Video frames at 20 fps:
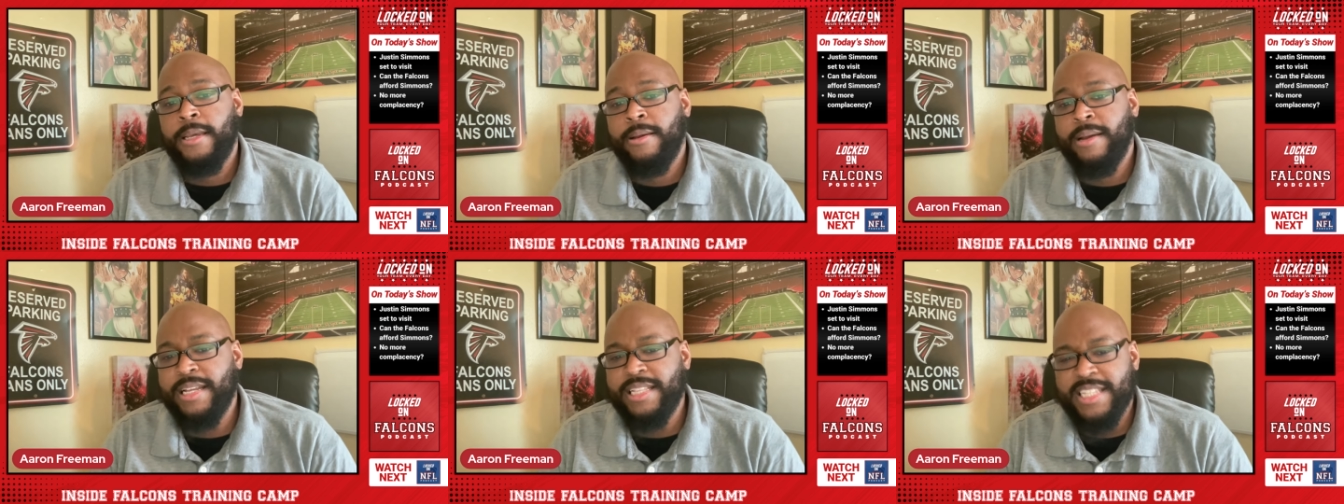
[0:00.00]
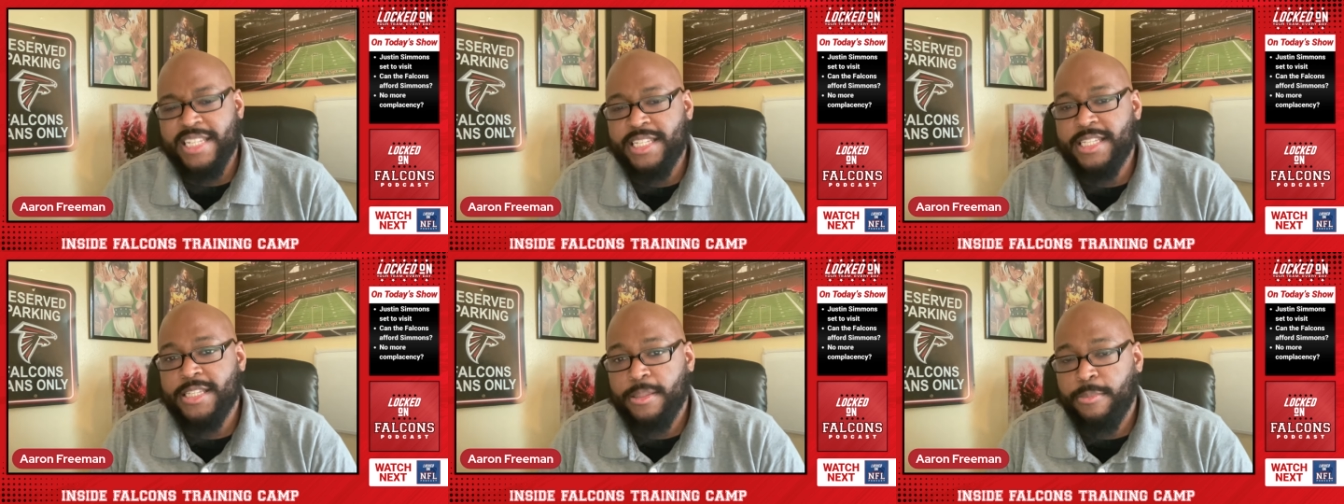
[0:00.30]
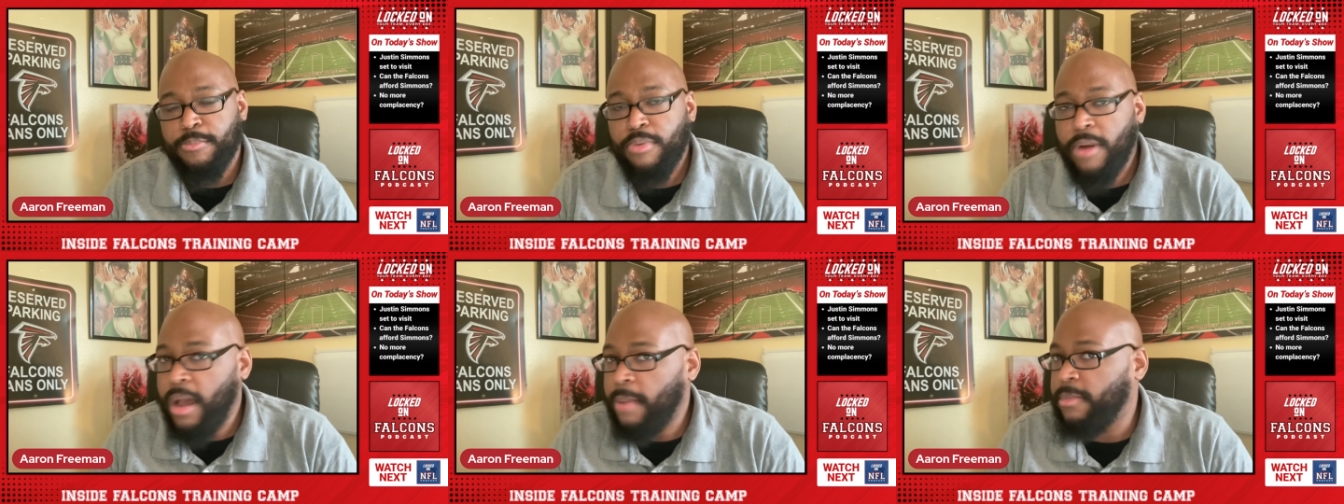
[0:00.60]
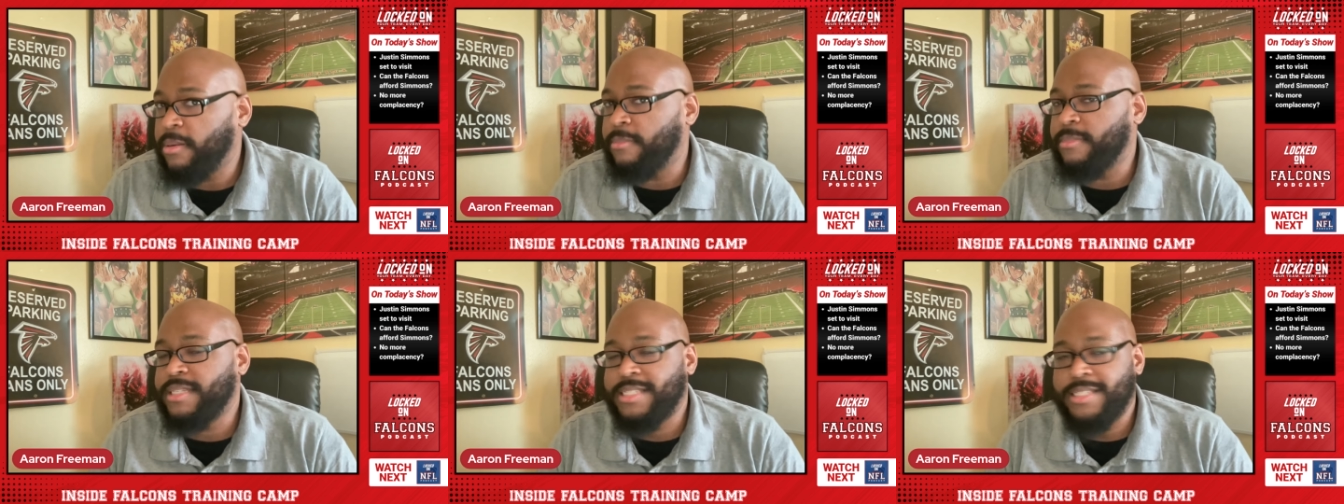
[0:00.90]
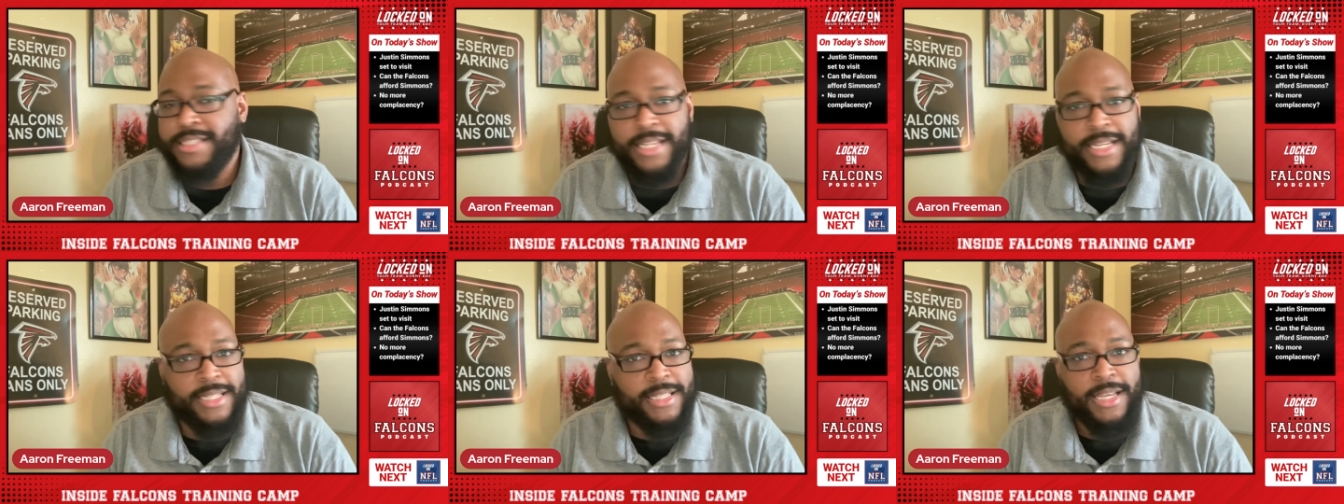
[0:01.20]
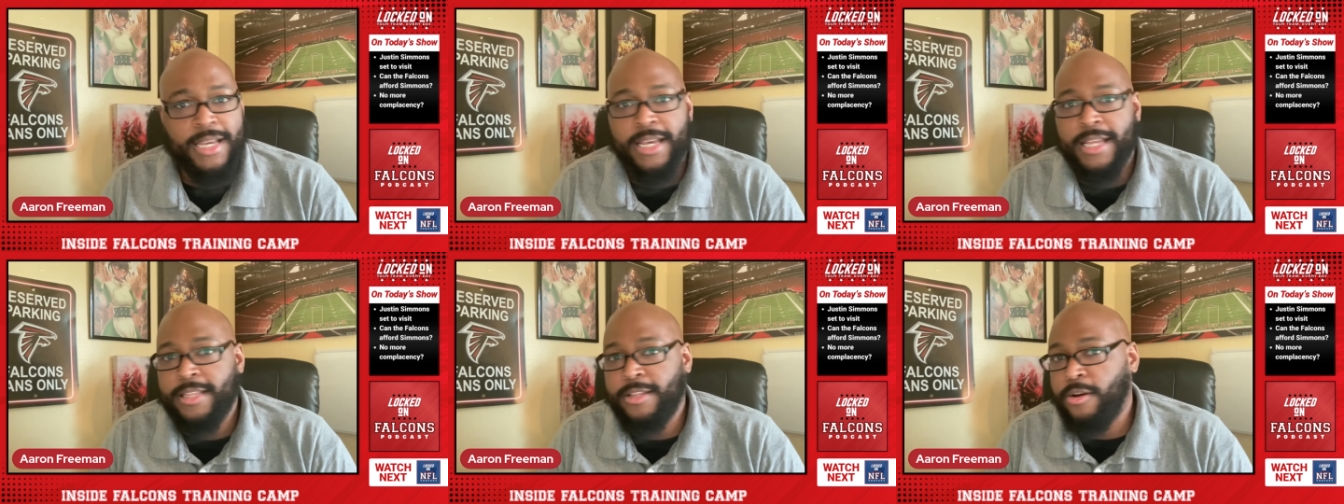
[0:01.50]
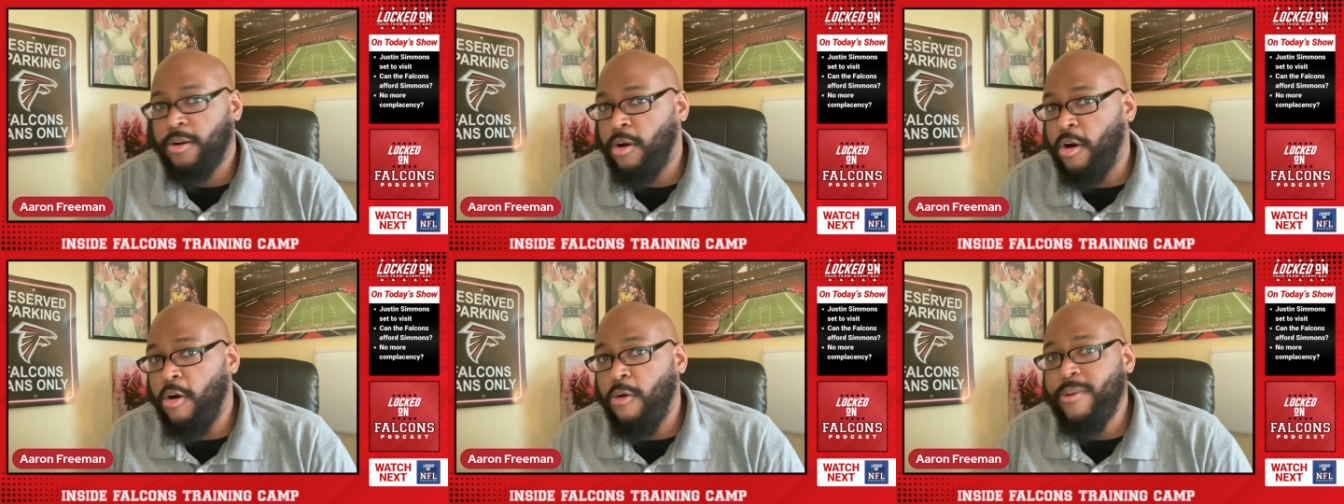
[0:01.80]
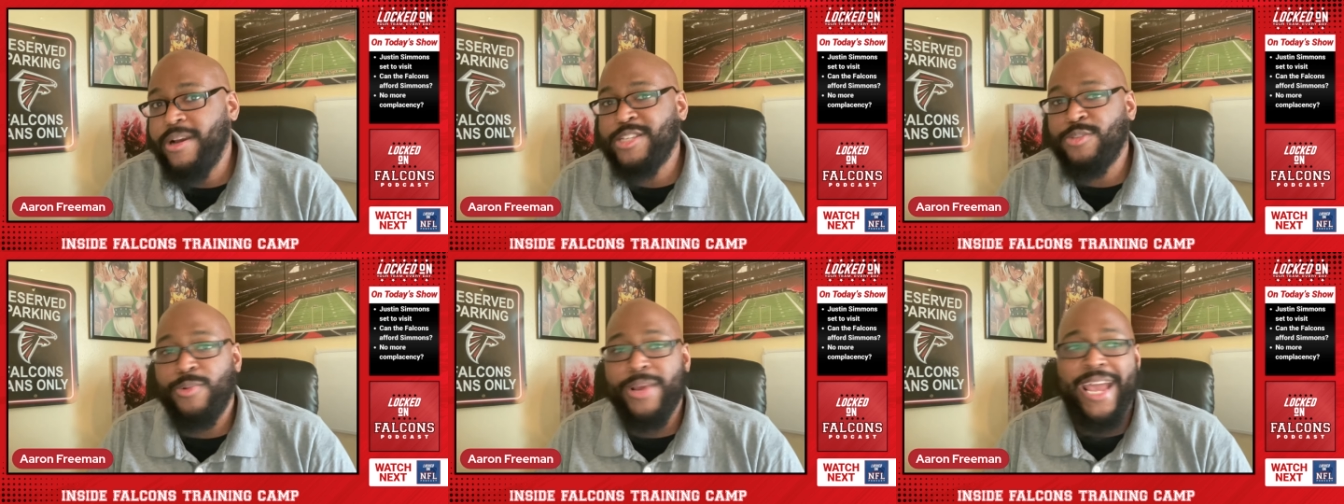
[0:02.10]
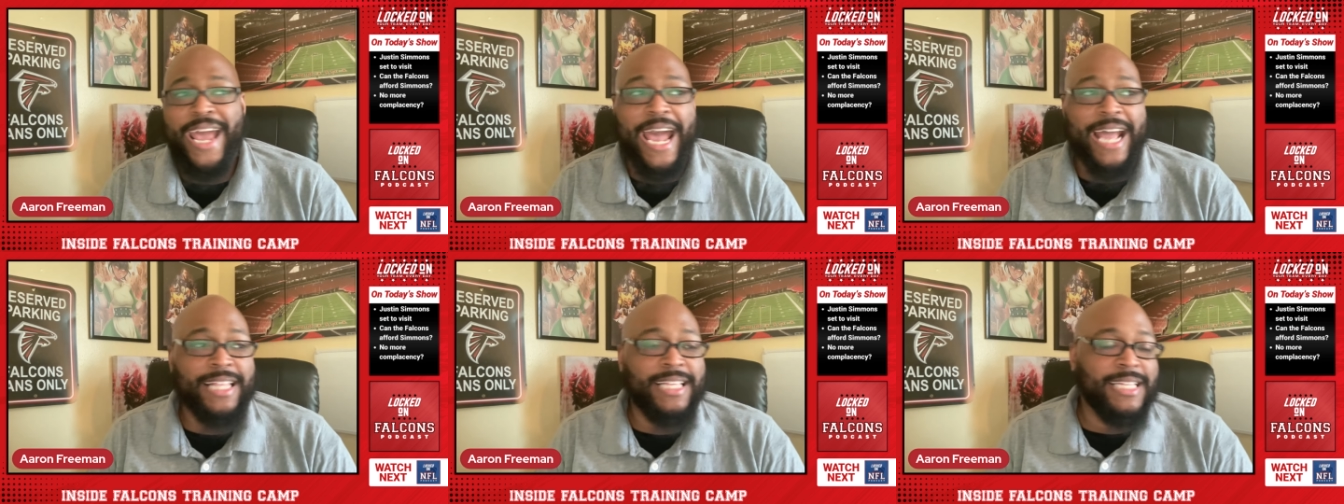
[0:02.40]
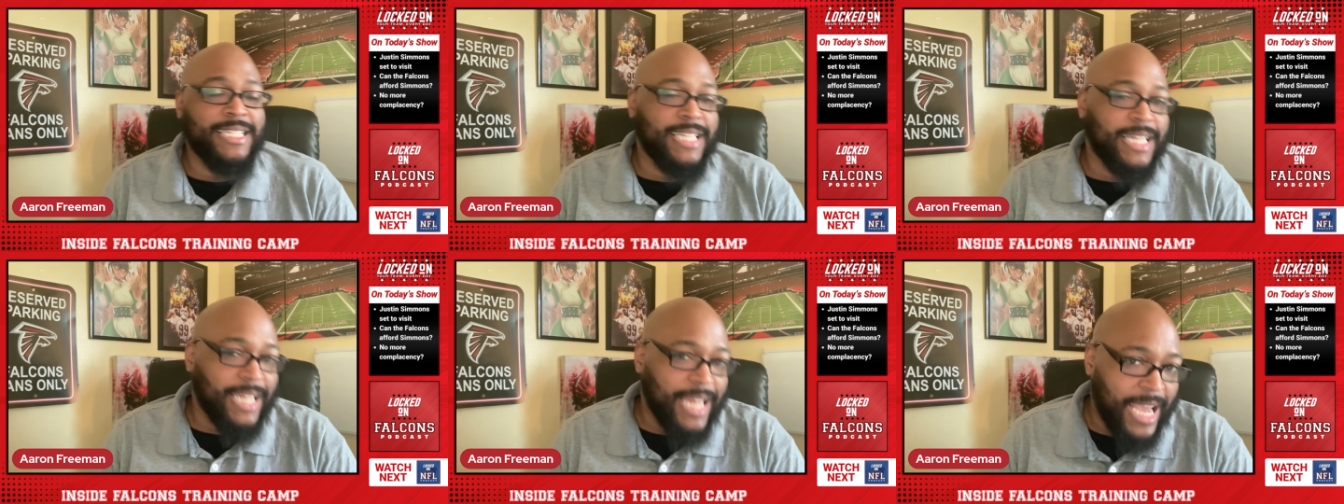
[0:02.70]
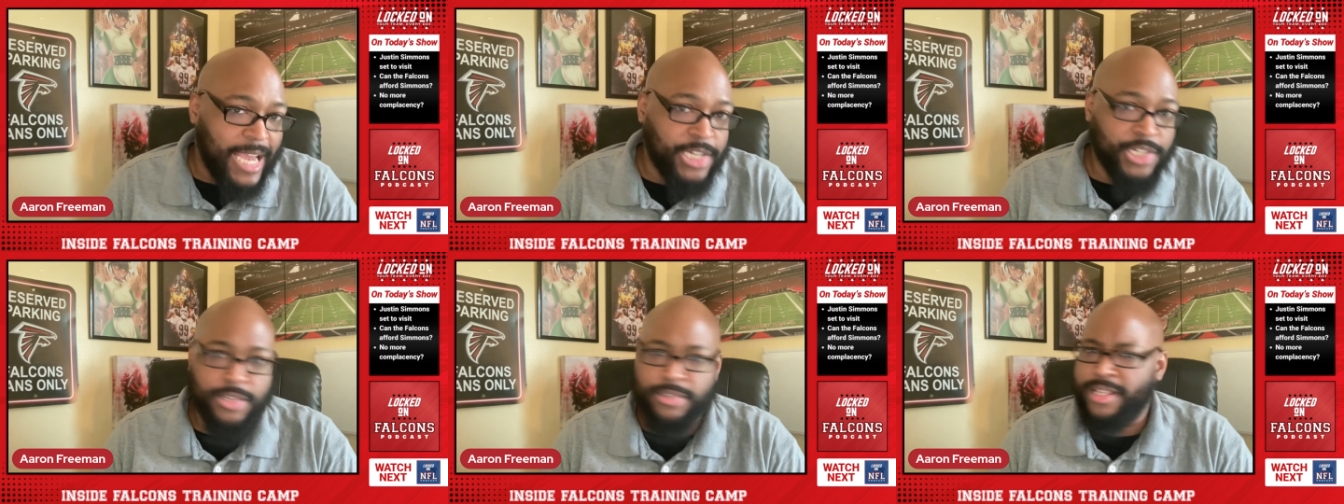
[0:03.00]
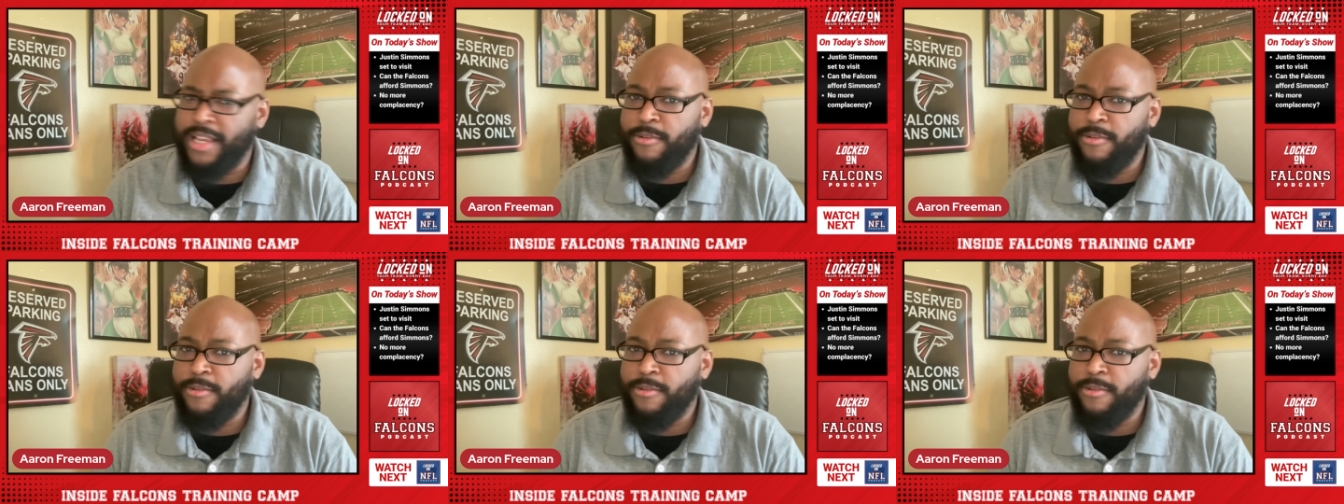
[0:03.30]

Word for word: Right? This is the problem. Is that they're always reacting to last year.